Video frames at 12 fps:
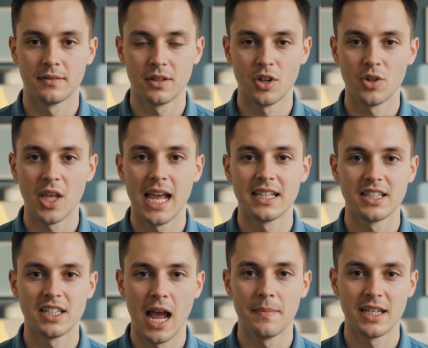You can't
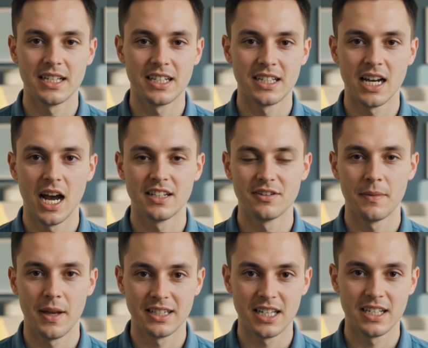stop these designs from
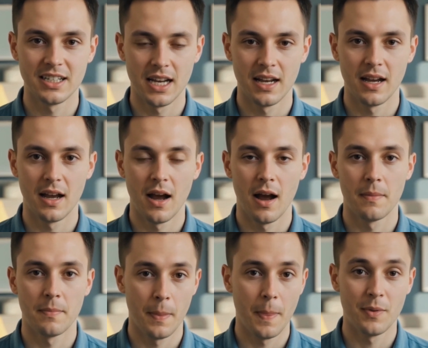existing,
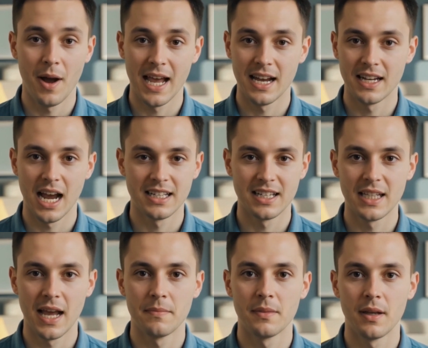but by recognizing
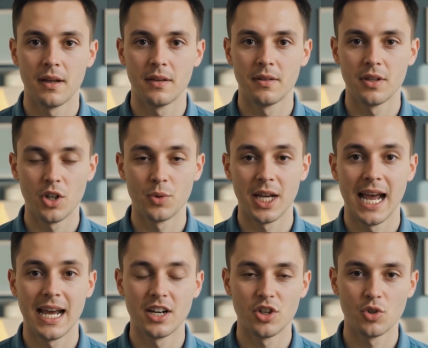them, you
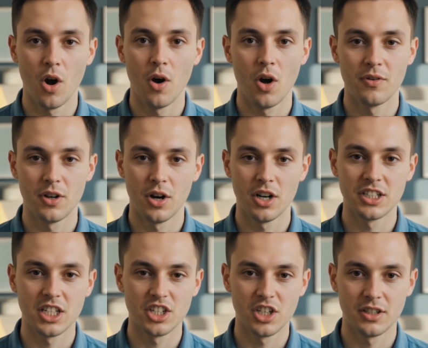regain control over your
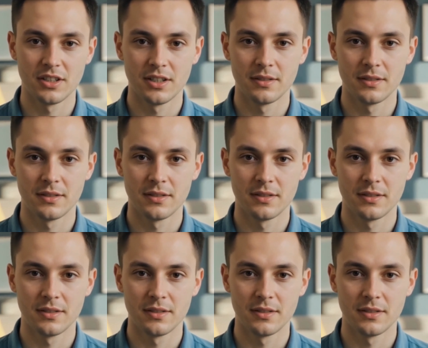decisions.